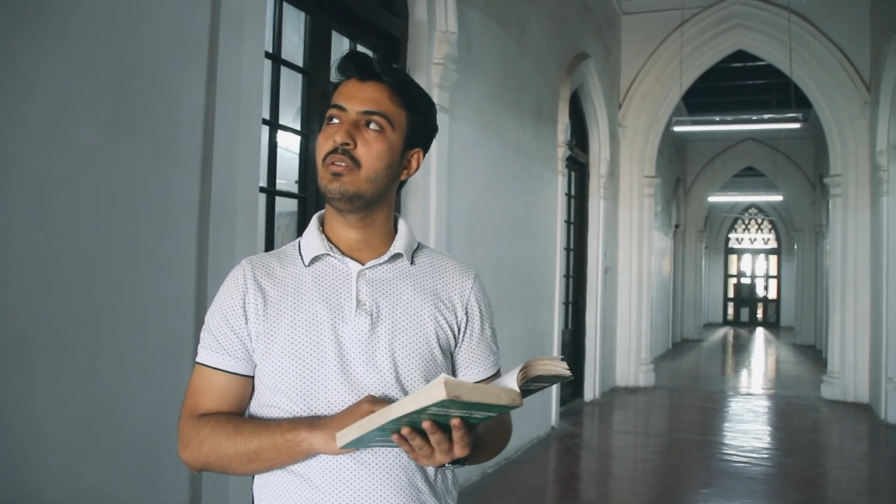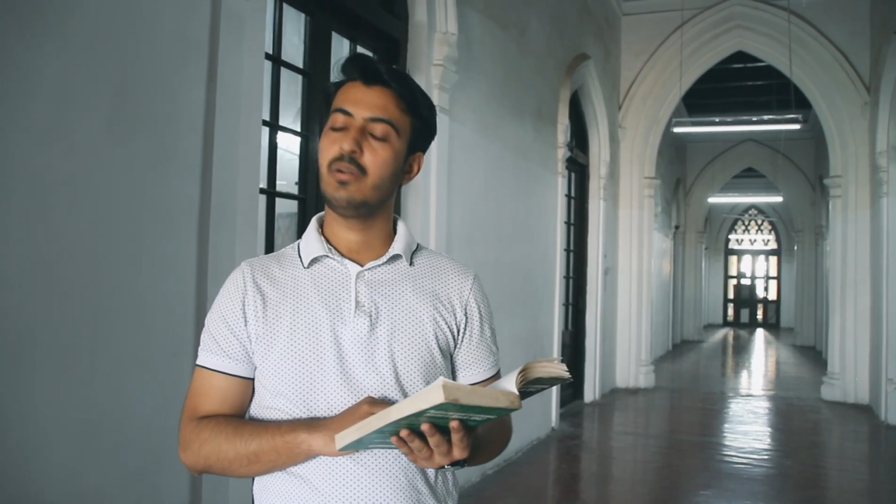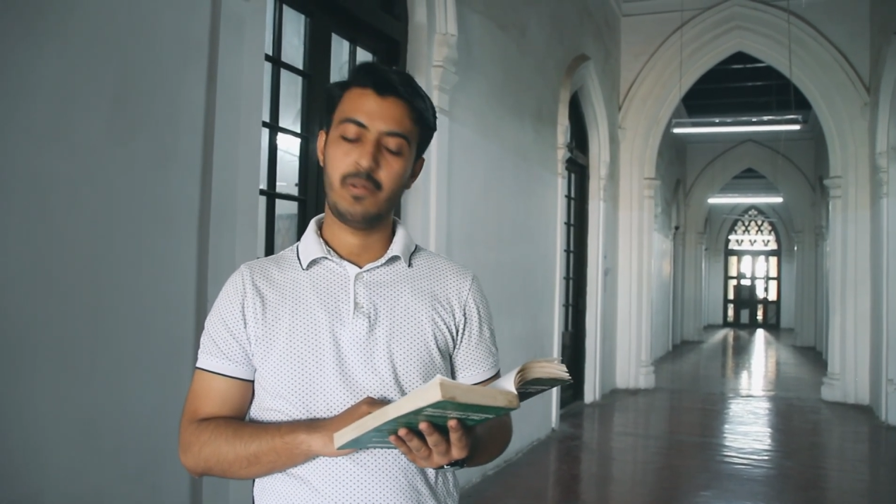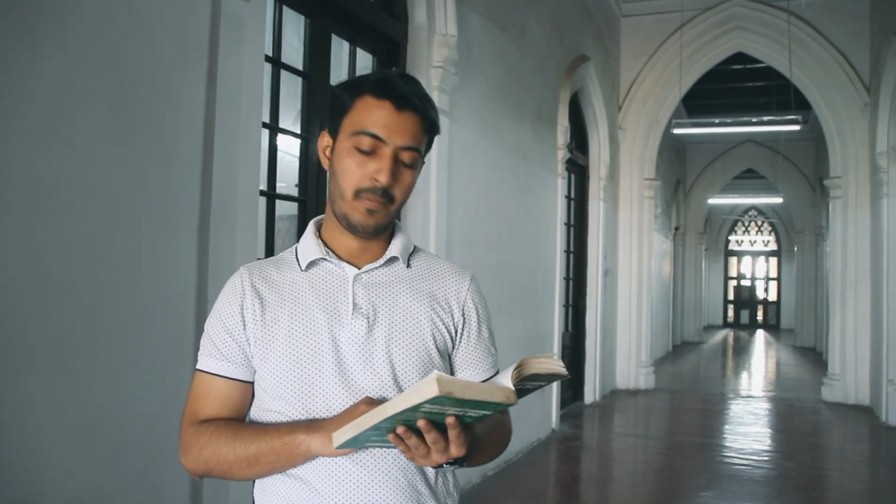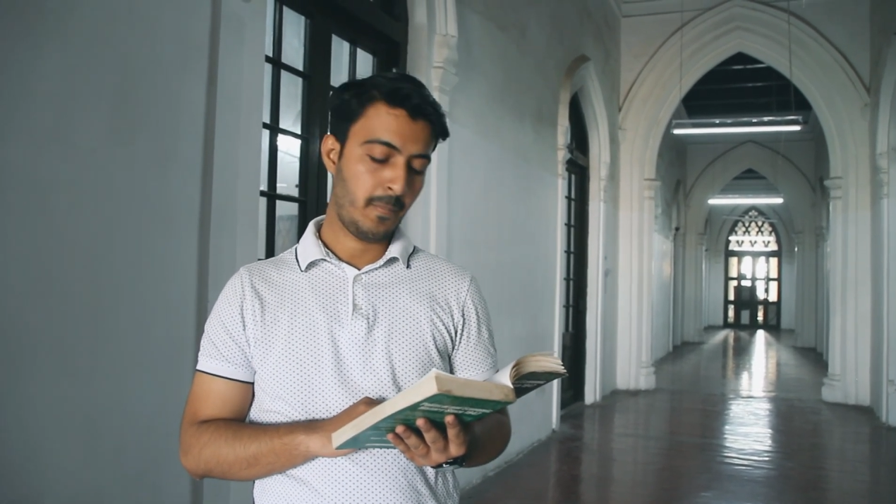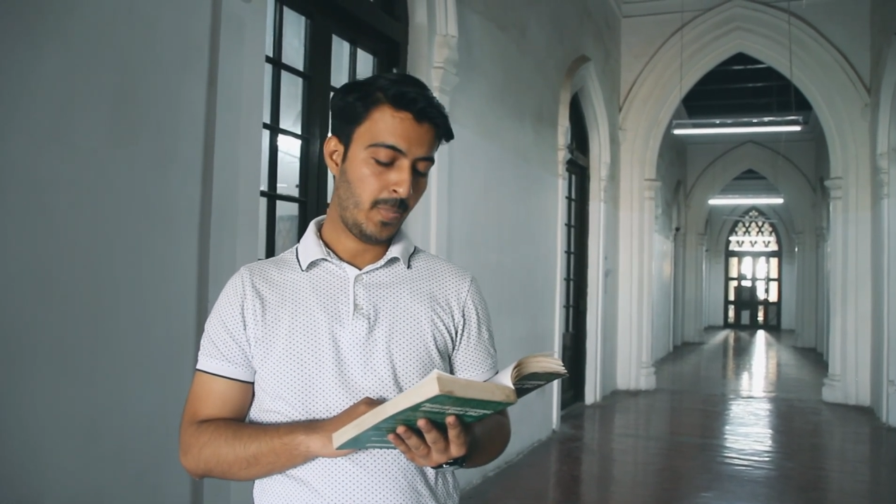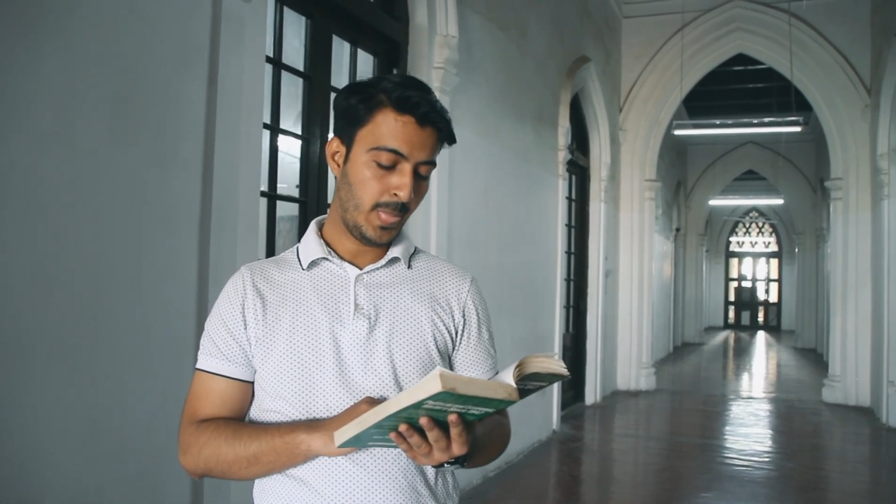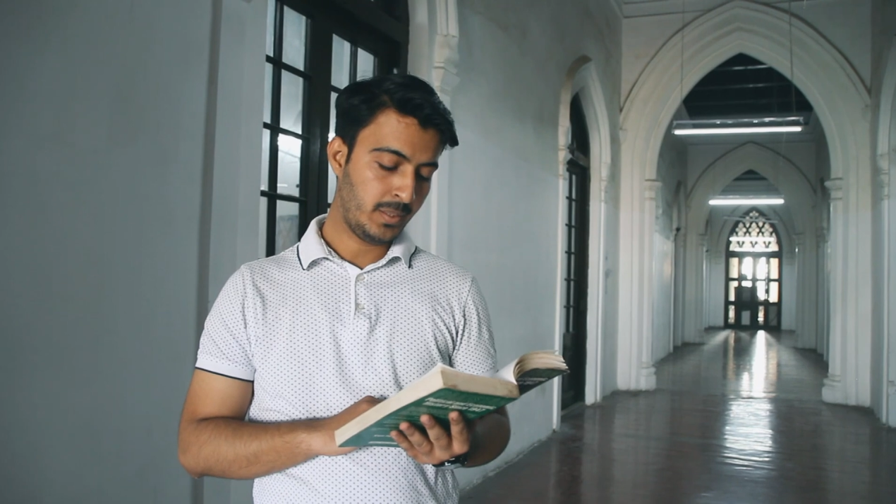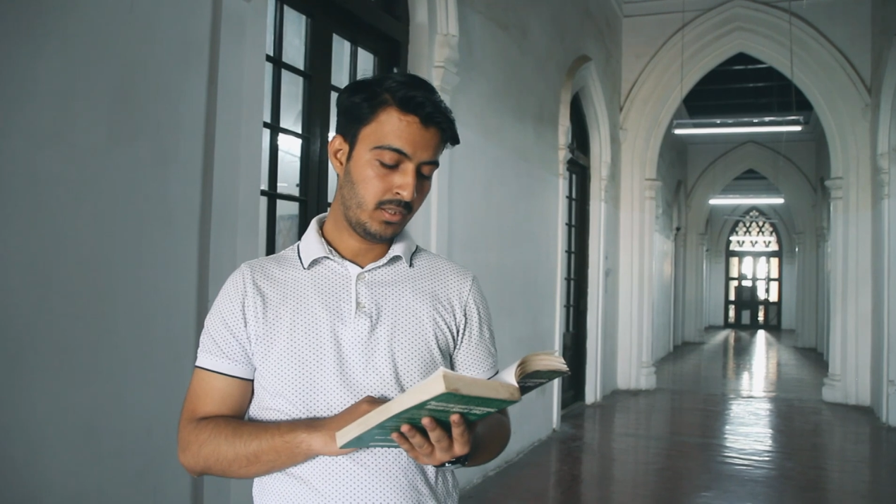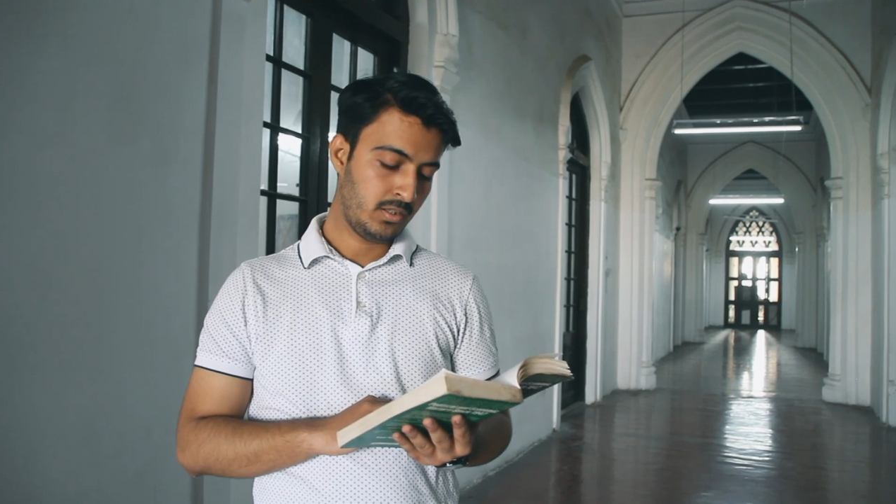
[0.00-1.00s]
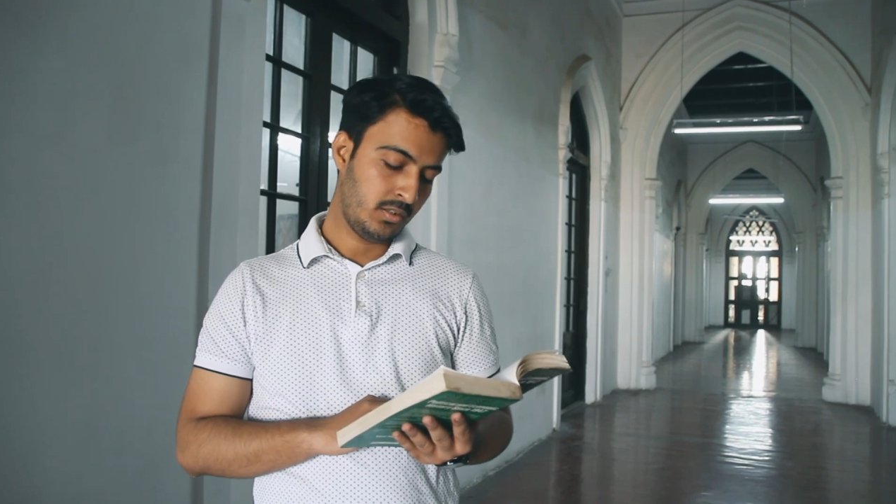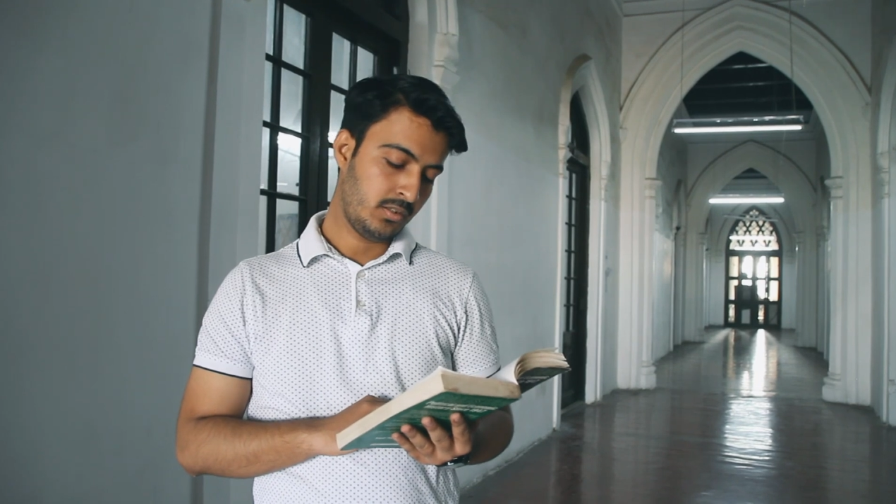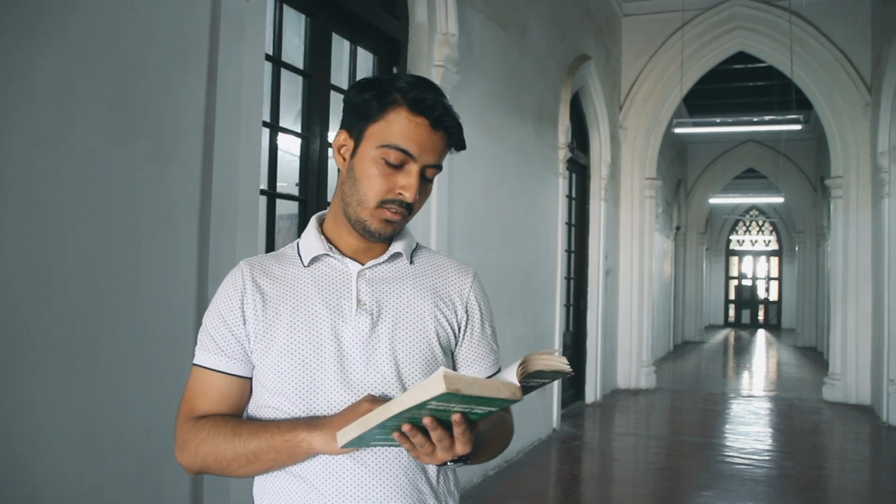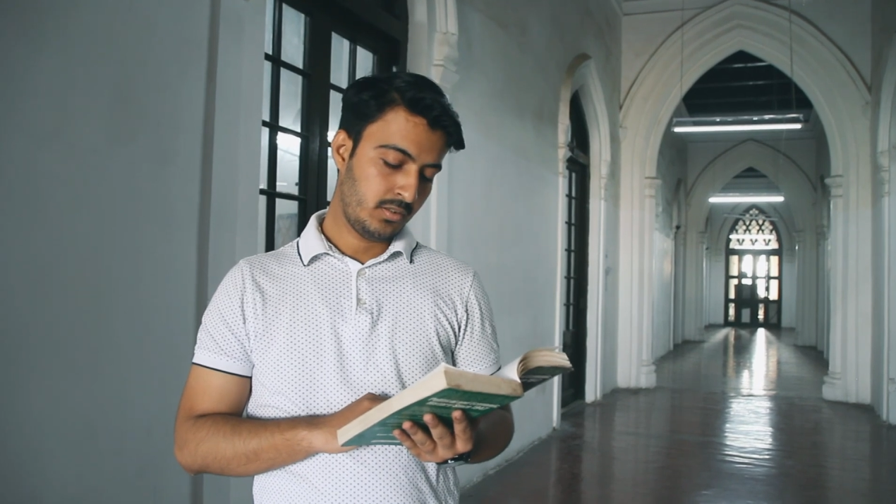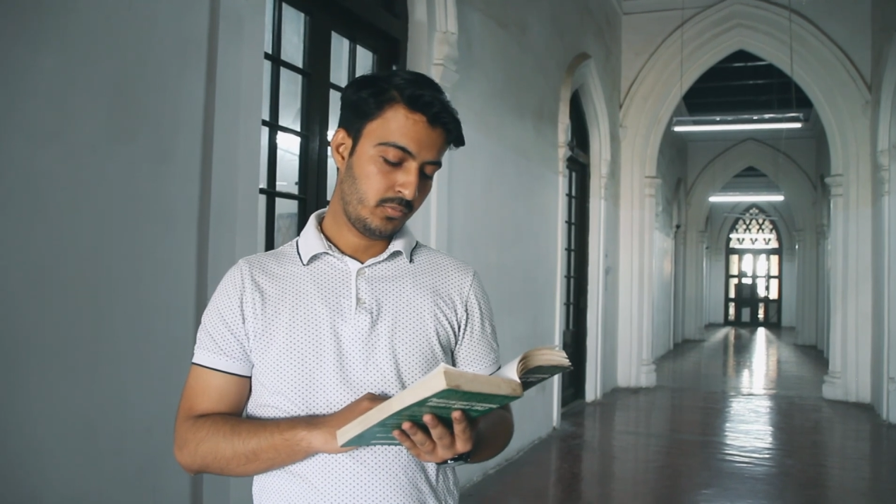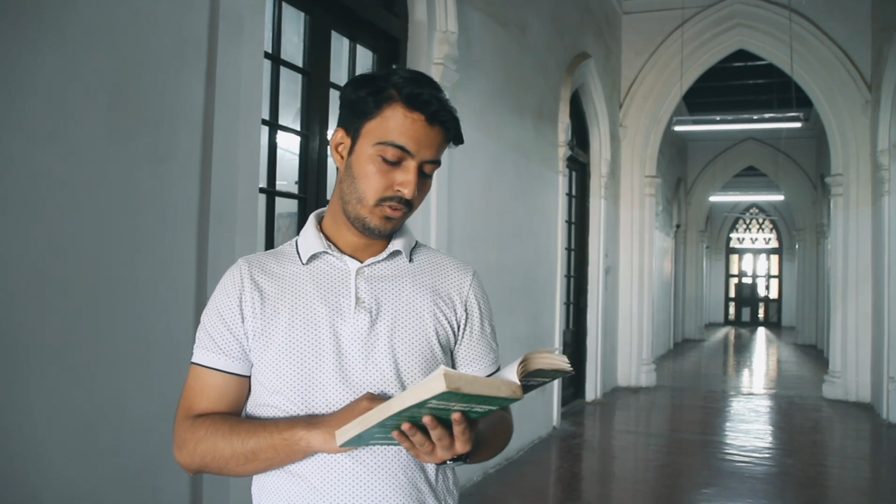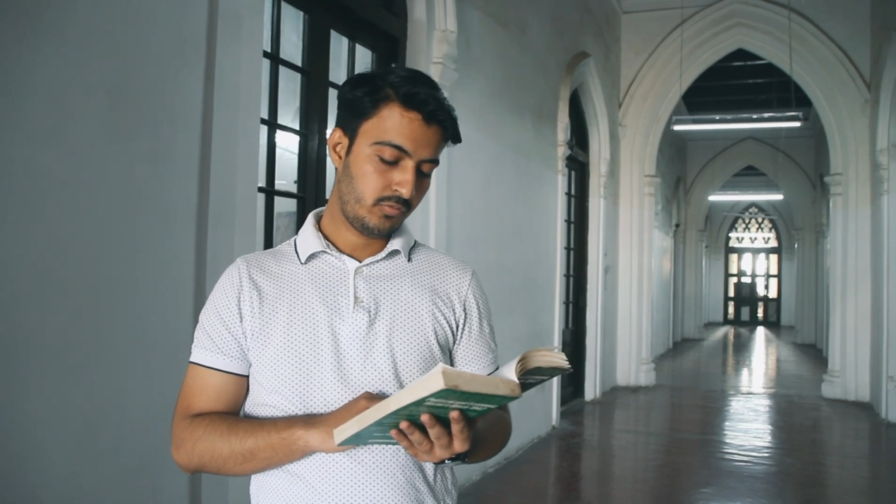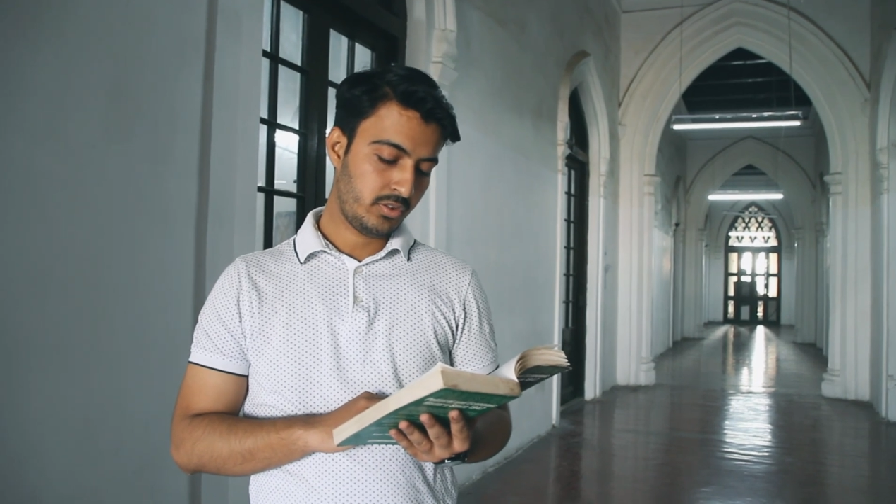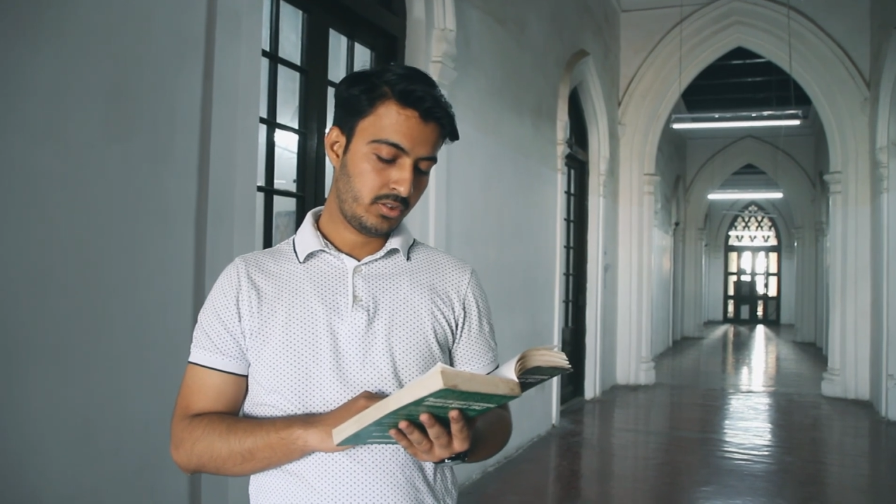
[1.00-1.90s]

were given the status of national